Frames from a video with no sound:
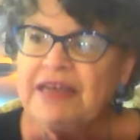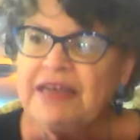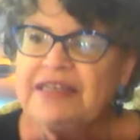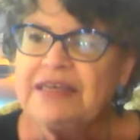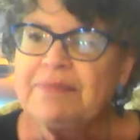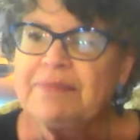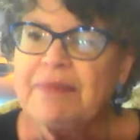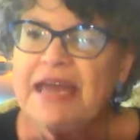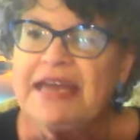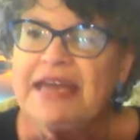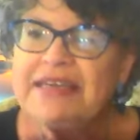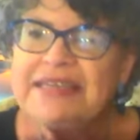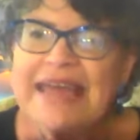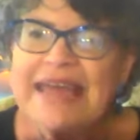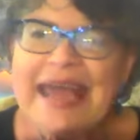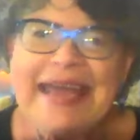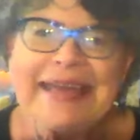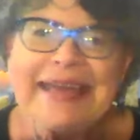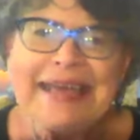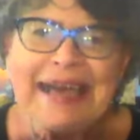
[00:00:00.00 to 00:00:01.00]
to
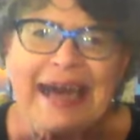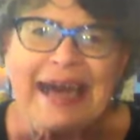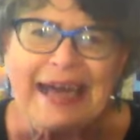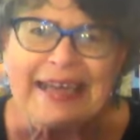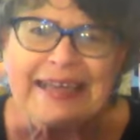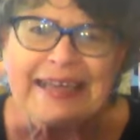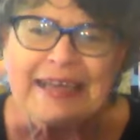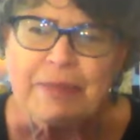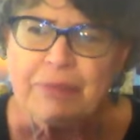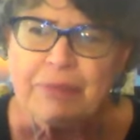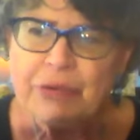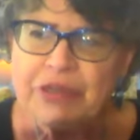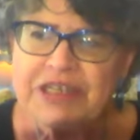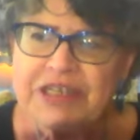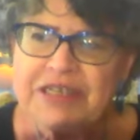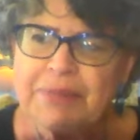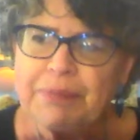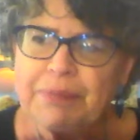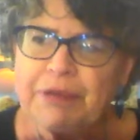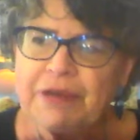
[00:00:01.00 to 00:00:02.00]
maintain godly
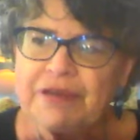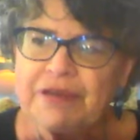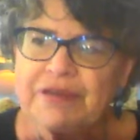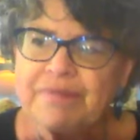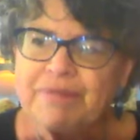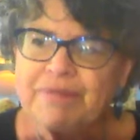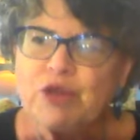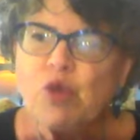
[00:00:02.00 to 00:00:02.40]
principles